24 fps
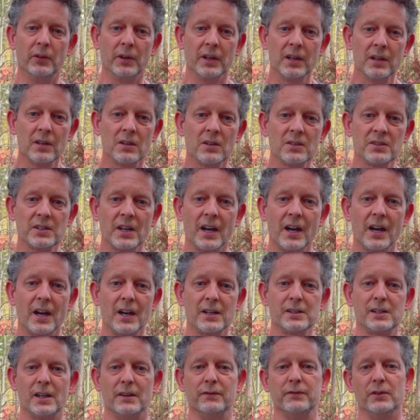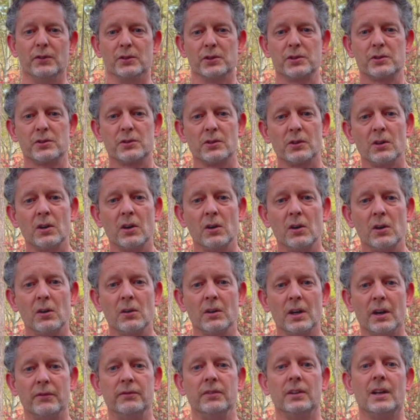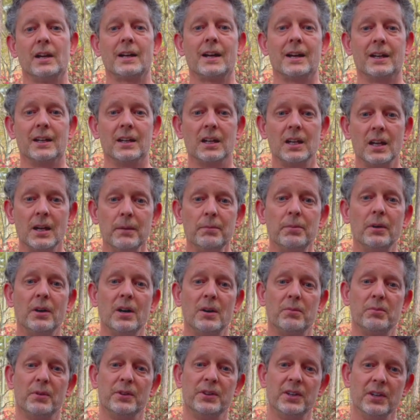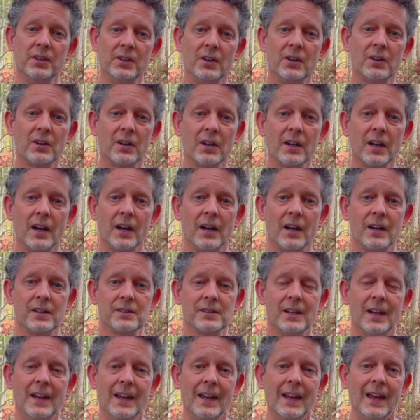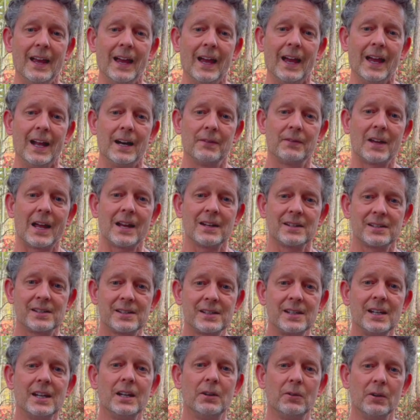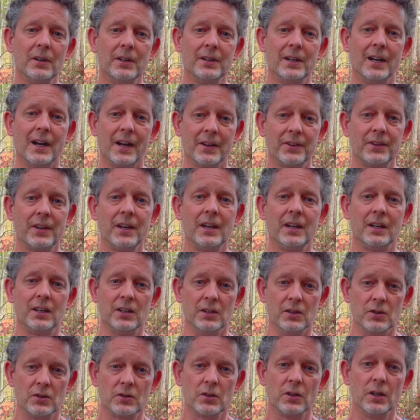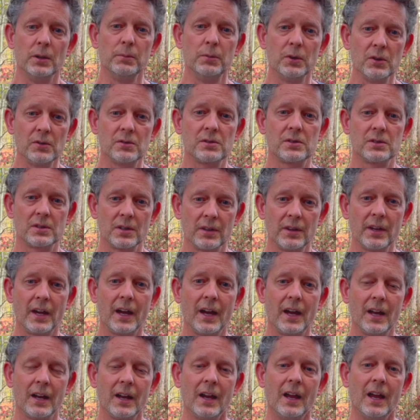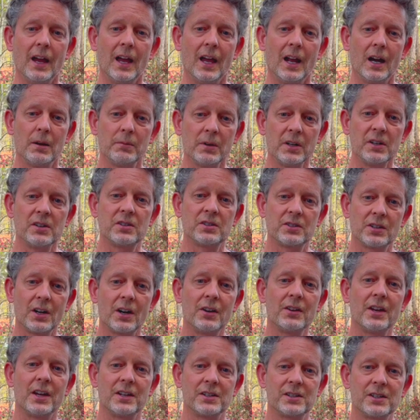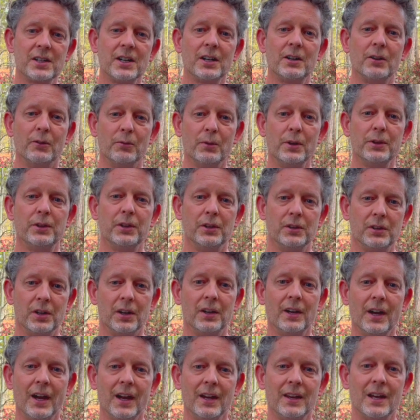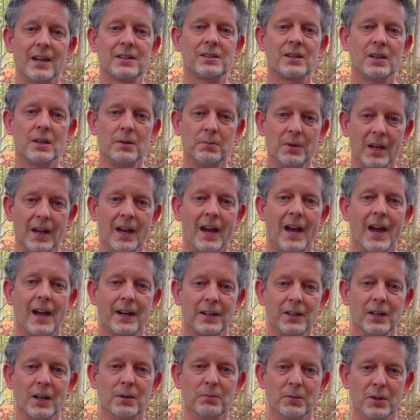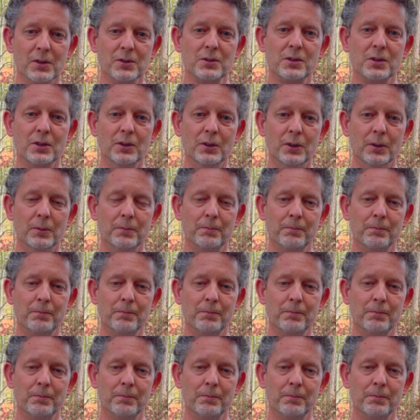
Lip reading: energized, I feel strong, I feel like I can keep up with the younger guys. And I've got a secret that I think contributes to that, and I'm going to share that secret with you today. That's going to be hack number 2.